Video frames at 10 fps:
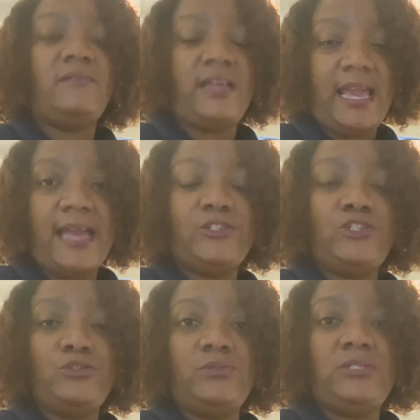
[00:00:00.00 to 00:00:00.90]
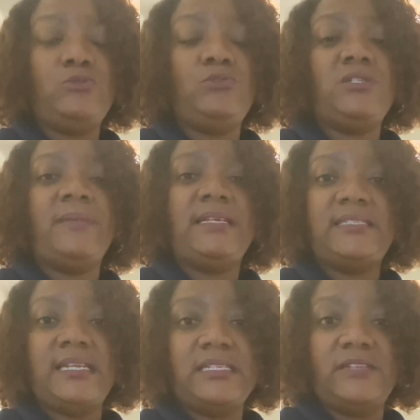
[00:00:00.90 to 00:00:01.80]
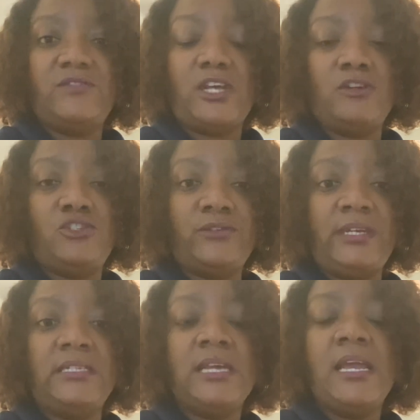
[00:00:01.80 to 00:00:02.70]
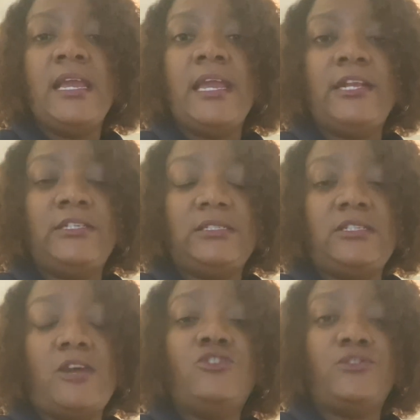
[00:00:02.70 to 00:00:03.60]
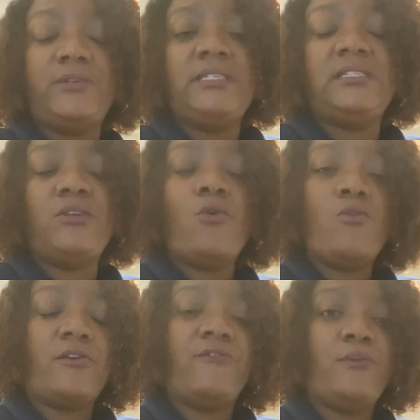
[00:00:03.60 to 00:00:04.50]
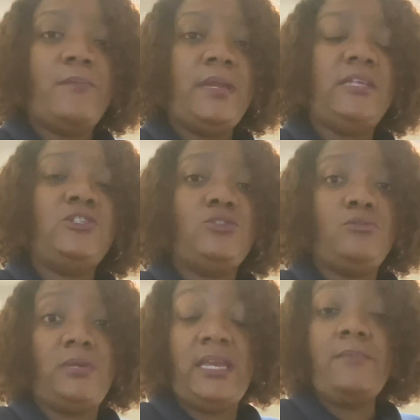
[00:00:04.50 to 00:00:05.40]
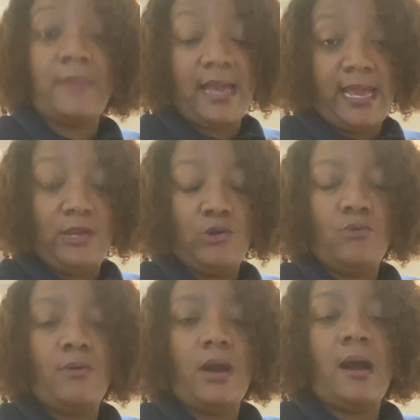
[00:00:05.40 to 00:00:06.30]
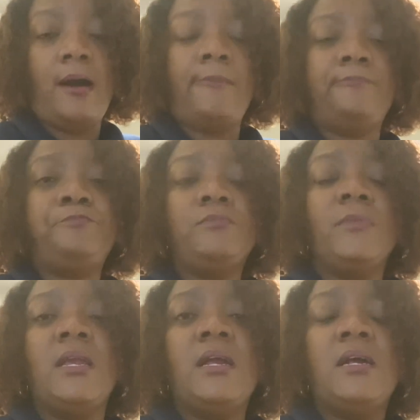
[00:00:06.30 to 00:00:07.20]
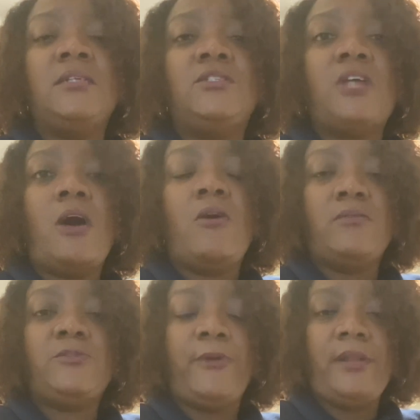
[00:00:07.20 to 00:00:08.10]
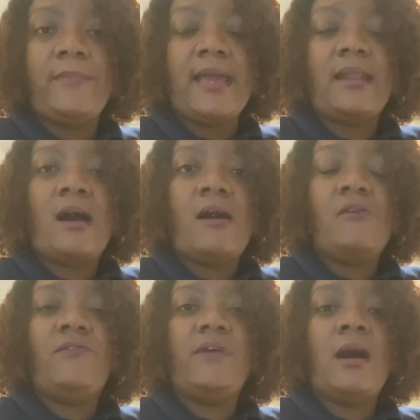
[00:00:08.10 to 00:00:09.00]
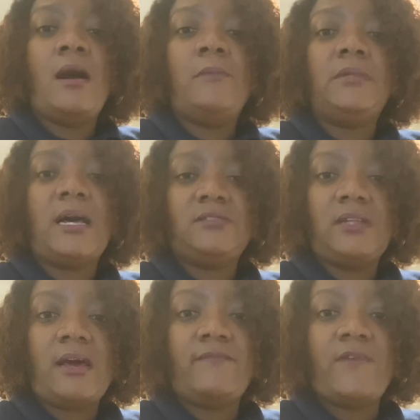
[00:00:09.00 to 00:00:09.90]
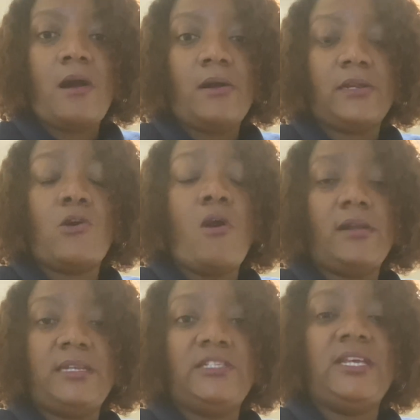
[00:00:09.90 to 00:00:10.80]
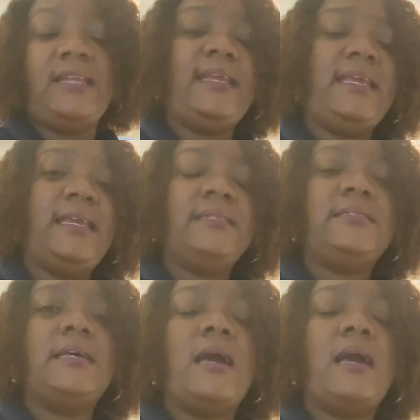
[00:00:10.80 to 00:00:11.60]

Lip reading: They had to do some extensive surgeries in order for me to keep my ankle. So it was pretty bad off. Lost a lot of cartilage in it.